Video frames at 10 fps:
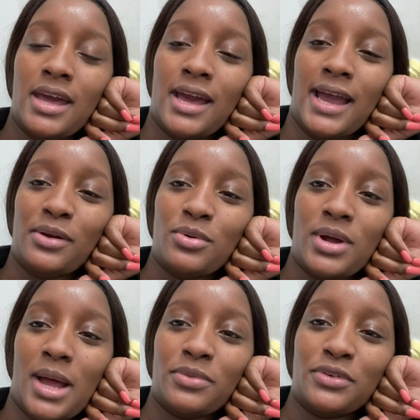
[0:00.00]
I don't
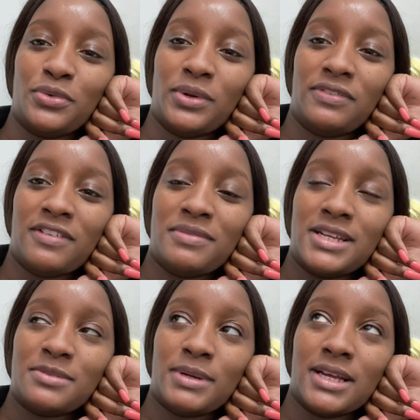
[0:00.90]
count the 45
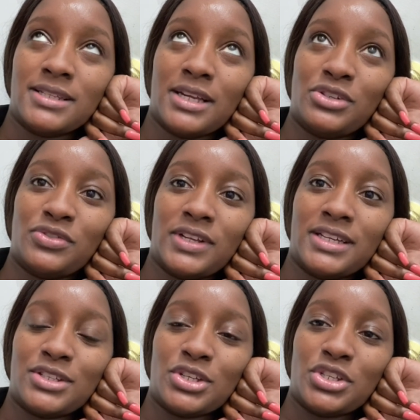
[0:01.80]
minutes because I just feel like
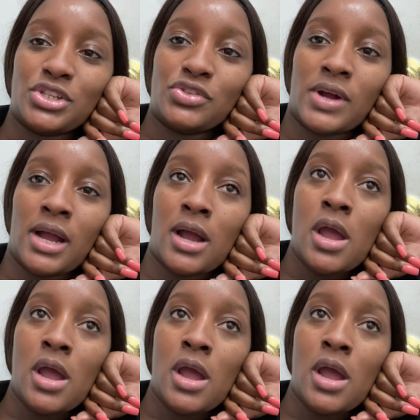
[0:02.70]
it's such a drag.